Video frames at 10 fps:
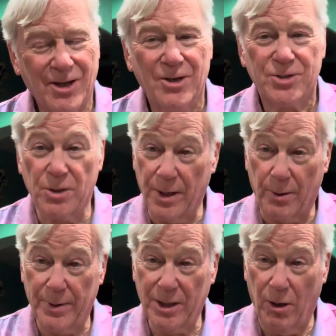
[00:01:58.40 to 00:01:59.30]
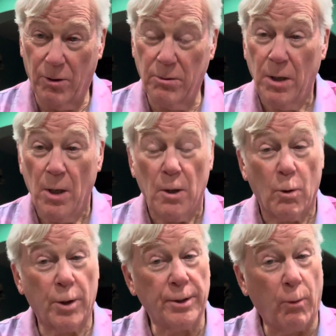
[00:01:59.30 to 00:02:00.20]
So here we go.
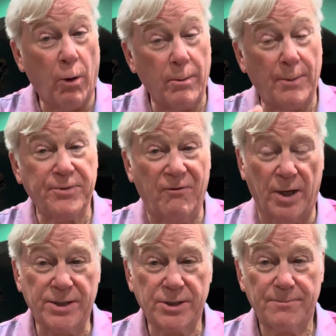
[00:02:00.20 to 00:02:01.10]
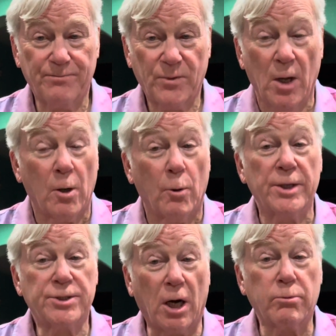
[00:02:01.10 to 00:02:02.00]
We're going to warm up the voice. We
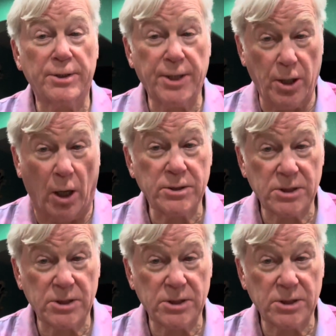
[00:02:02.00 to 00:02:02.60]
start with the yawn